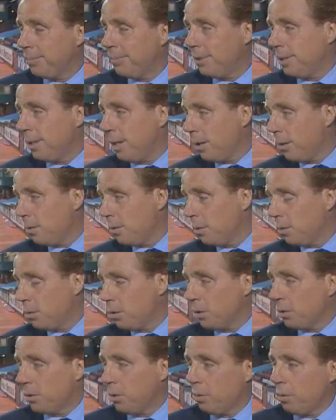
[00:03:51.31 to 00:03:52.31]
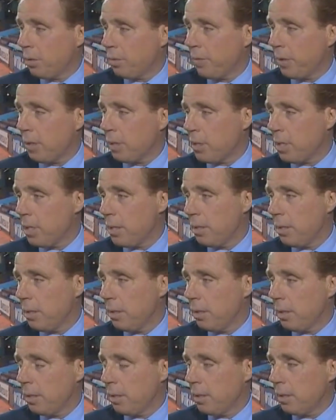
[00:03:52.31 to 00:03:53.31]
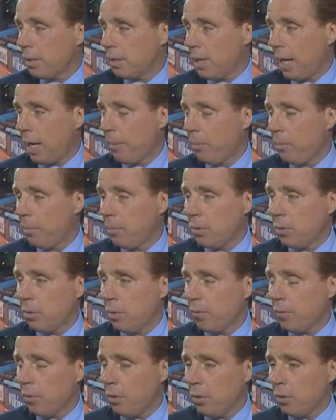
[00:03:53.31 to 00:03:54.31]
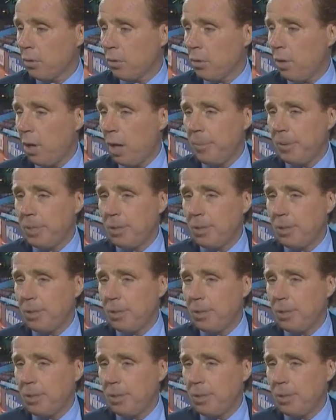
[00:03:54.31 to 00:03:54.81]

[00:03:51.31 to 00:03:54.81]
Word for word: you know, who can do the things he, he, he's capable of doing for a long time.